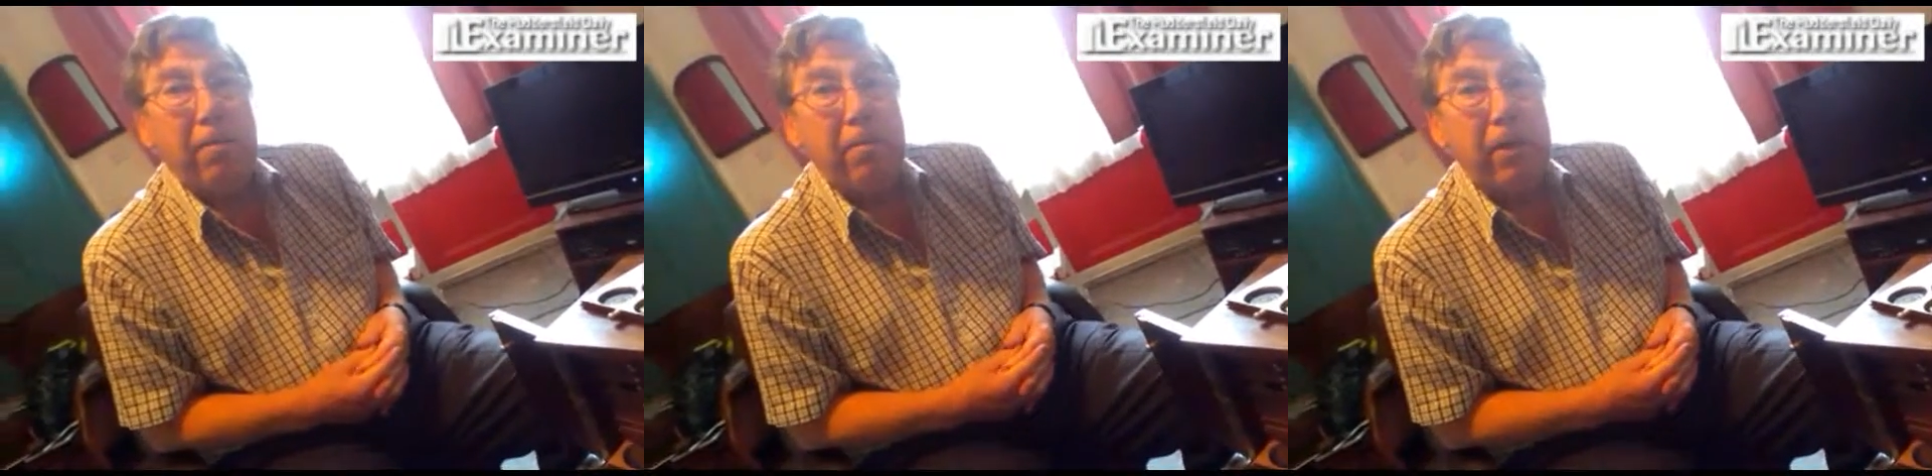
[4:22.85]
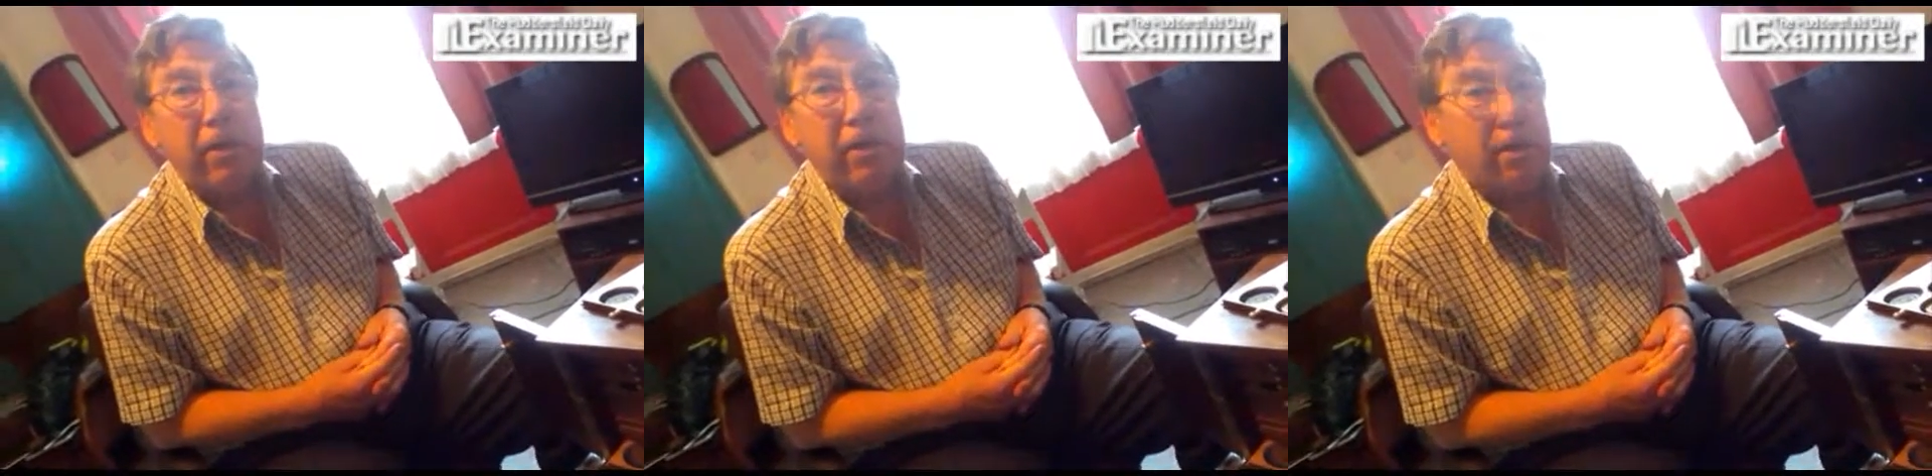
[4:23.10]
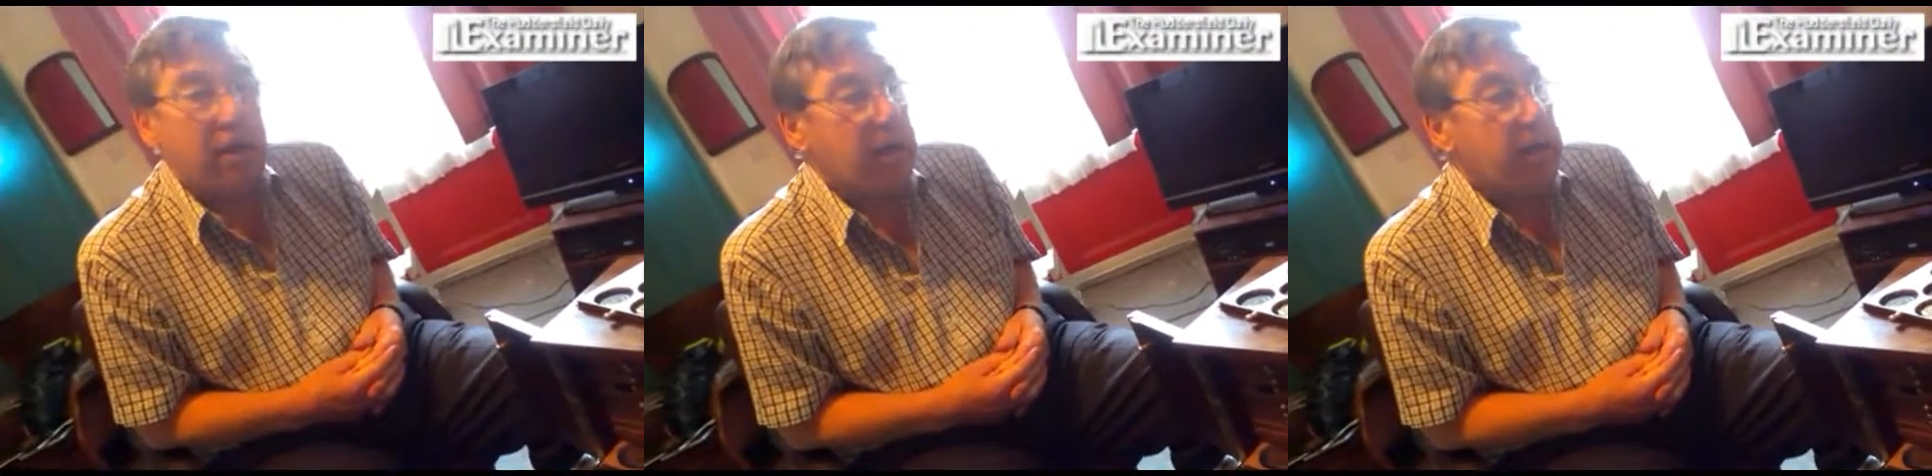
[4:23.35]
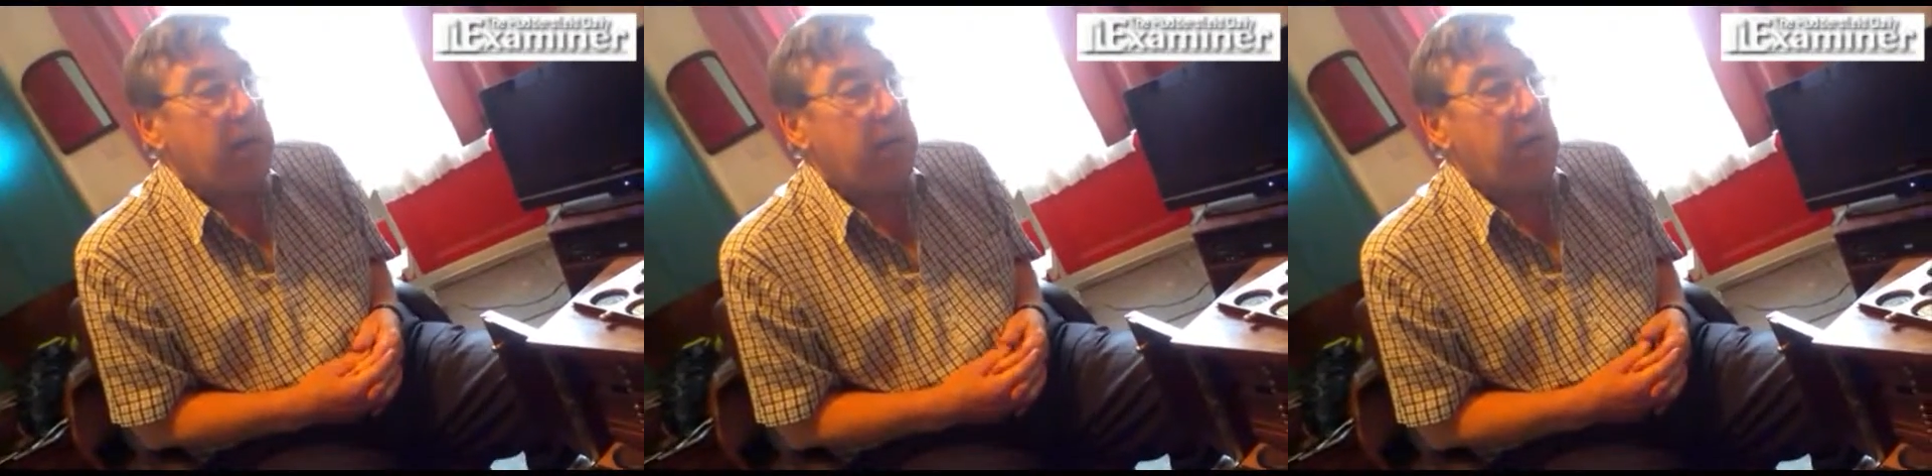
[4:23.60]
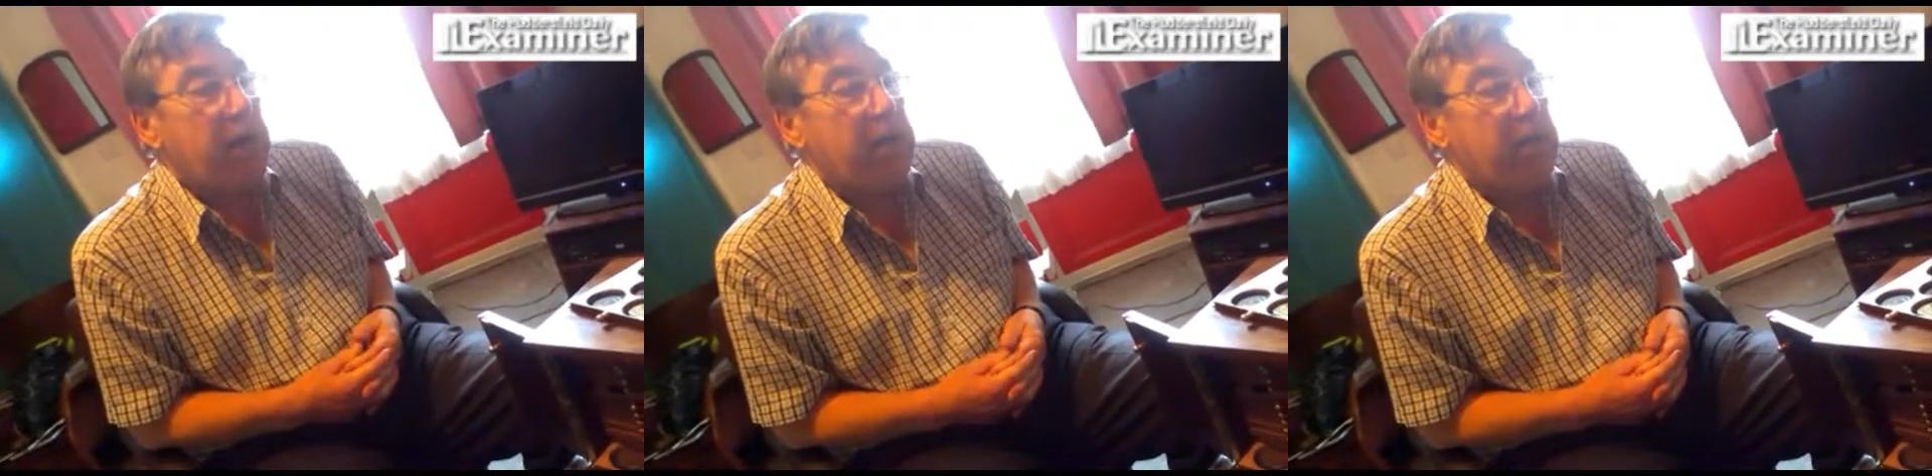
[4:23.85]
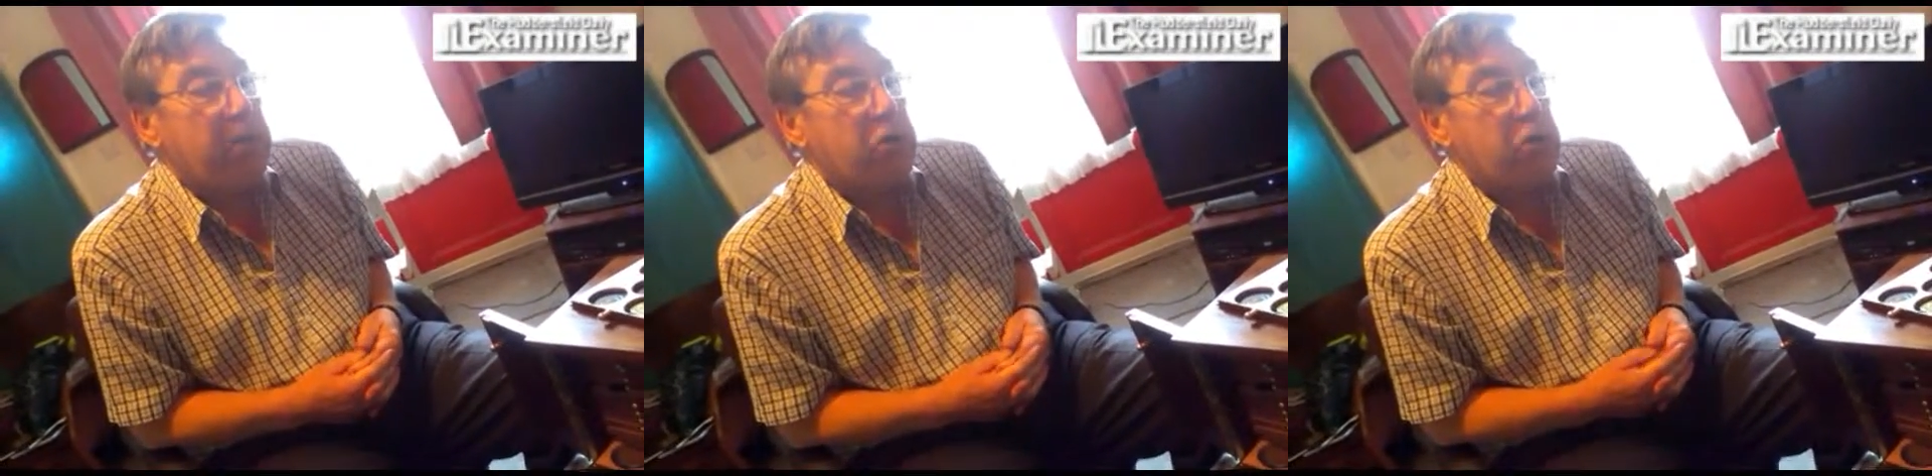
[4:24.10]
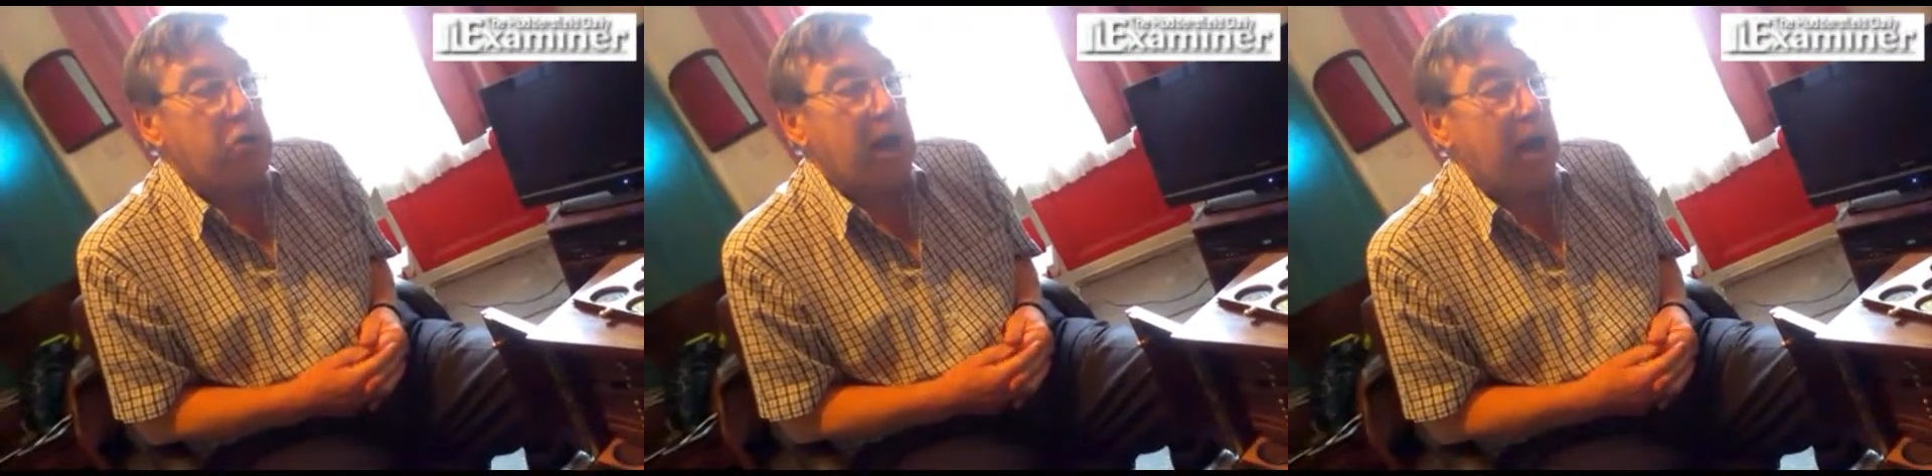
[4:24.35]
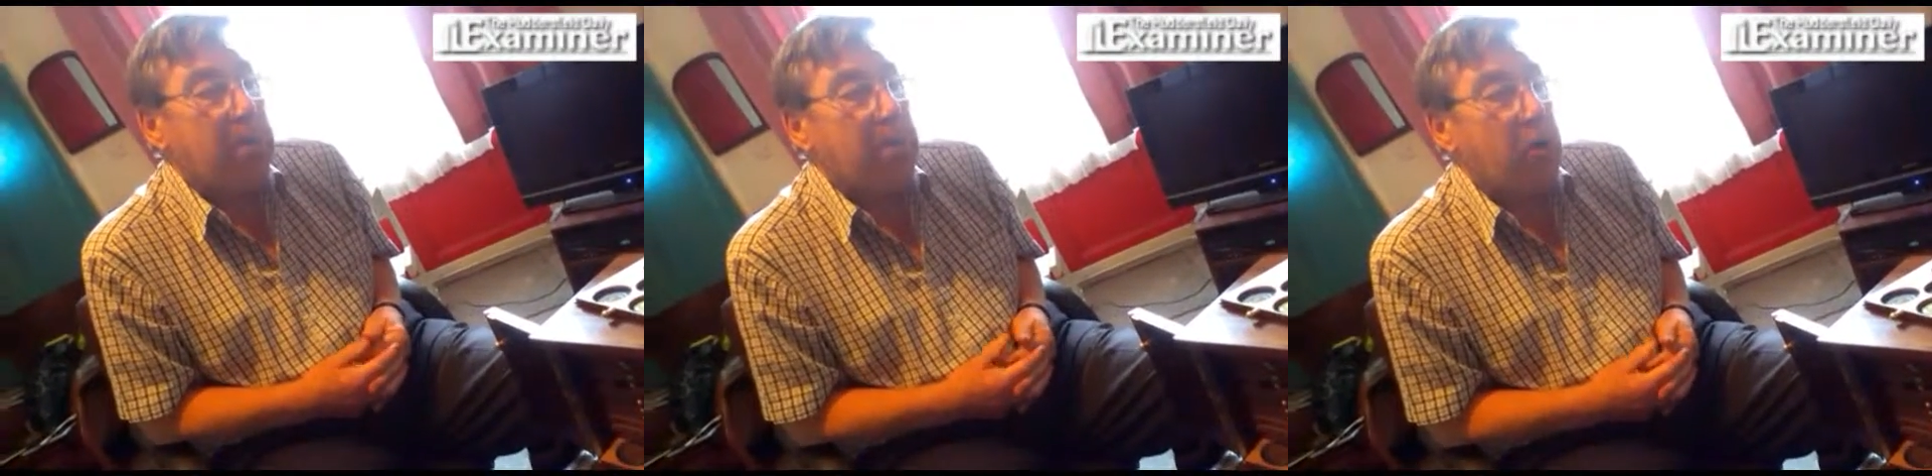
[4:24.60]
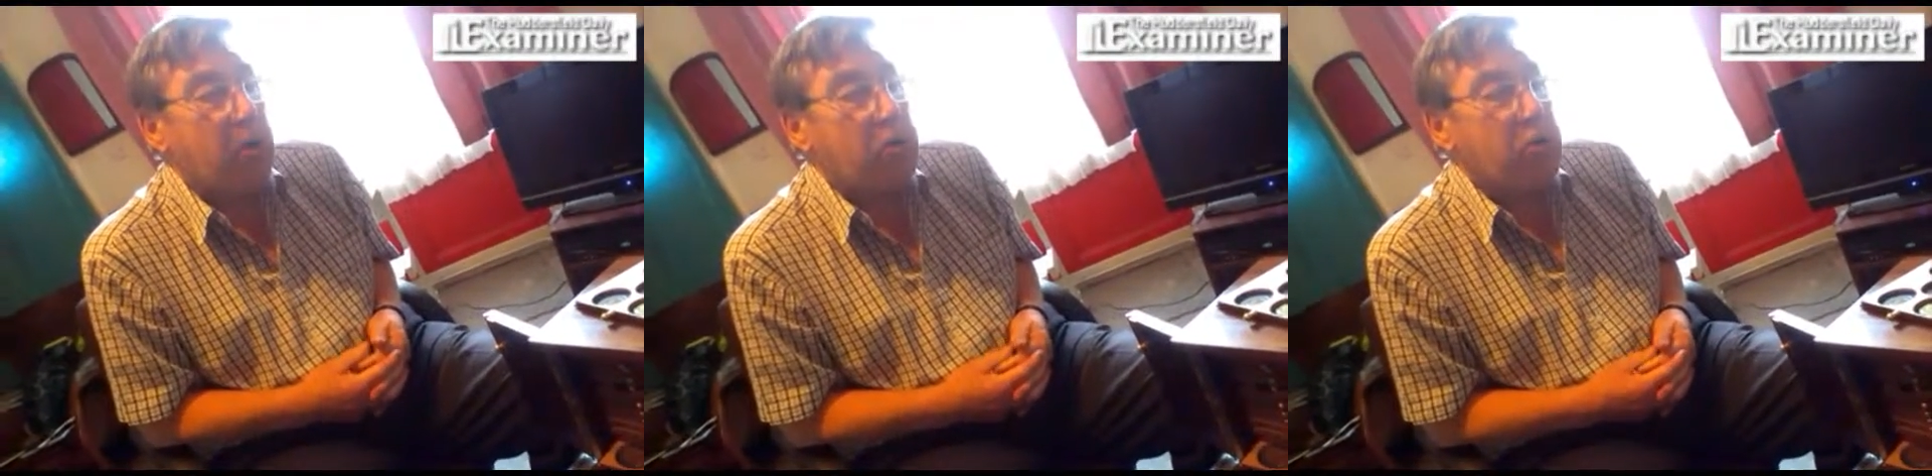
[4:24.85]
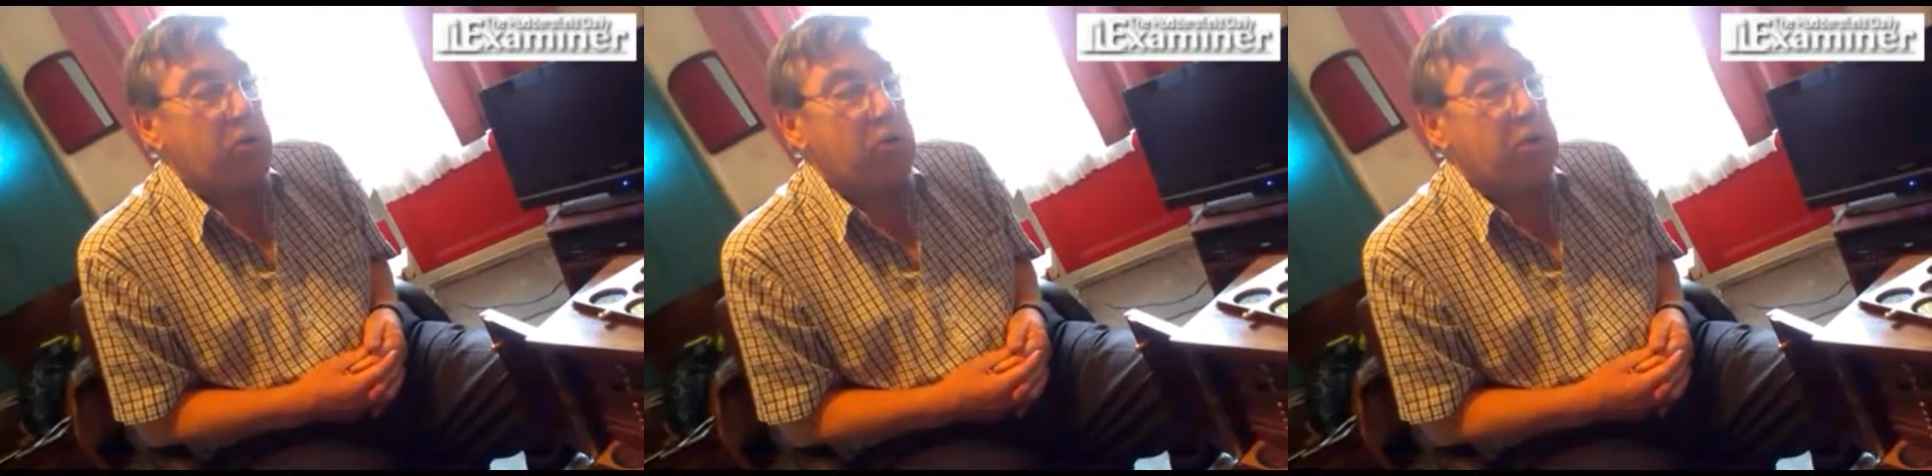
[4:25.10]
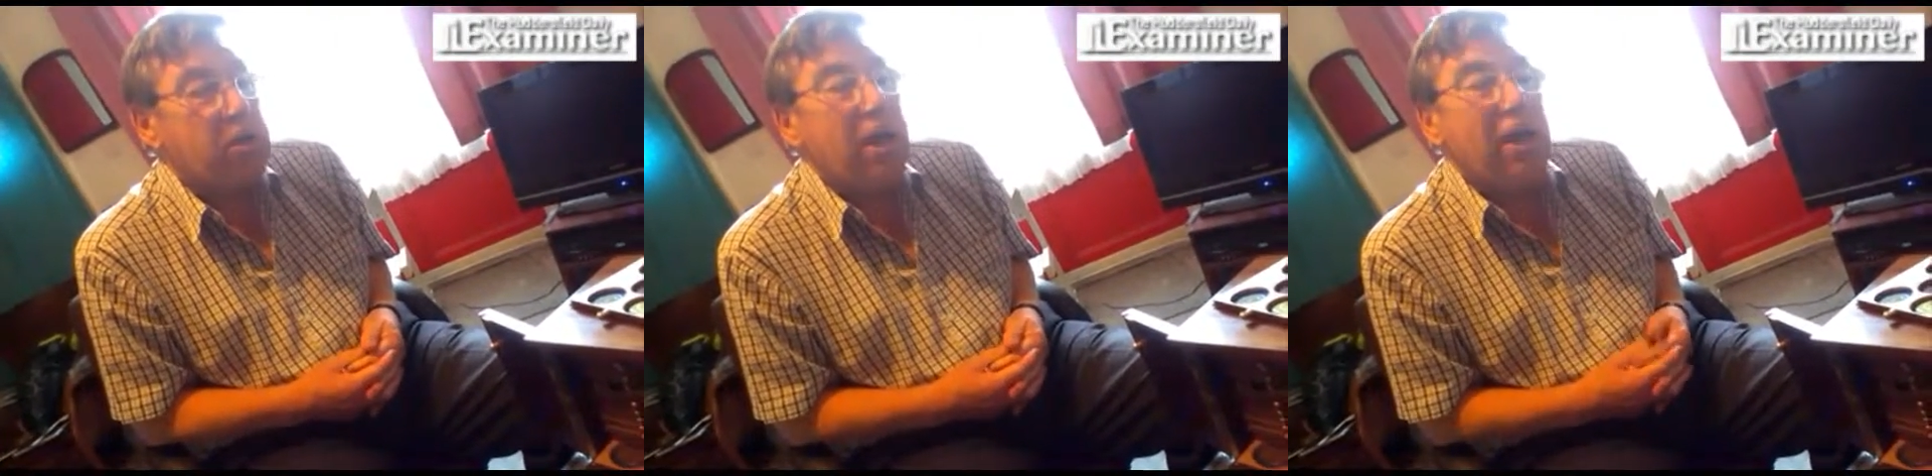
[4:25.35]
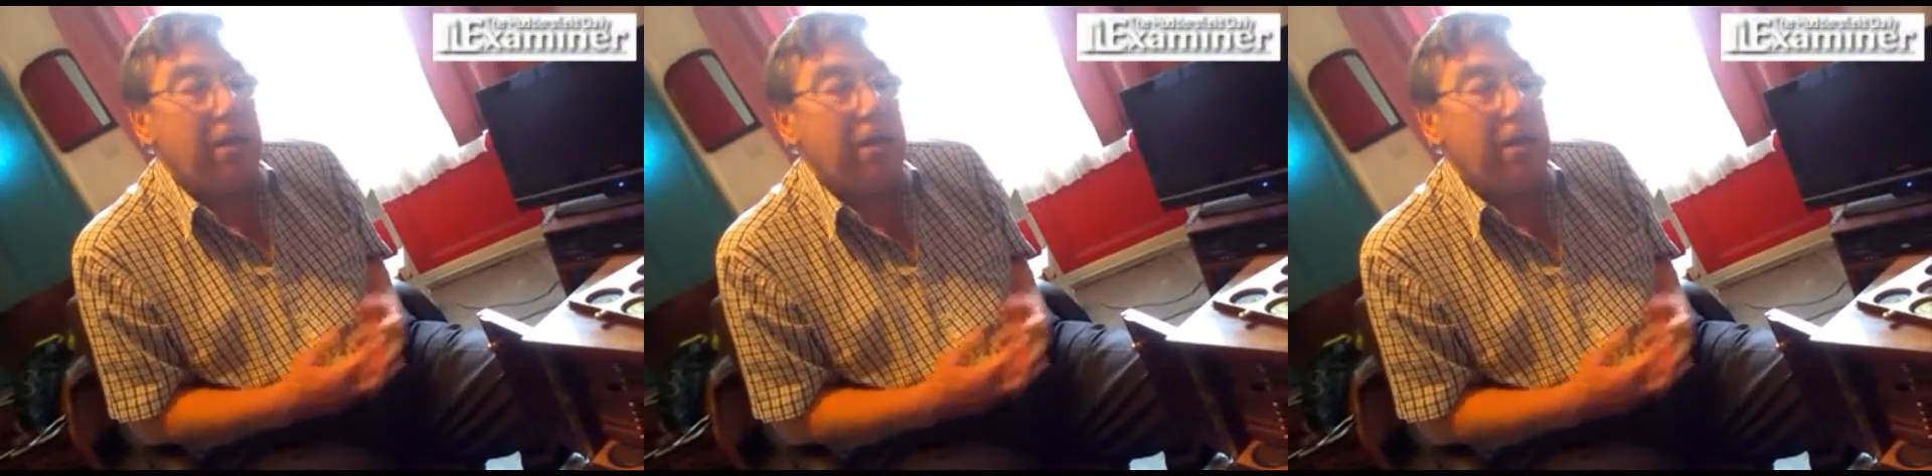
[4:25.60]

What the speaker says: but you find them in scrap boxes, and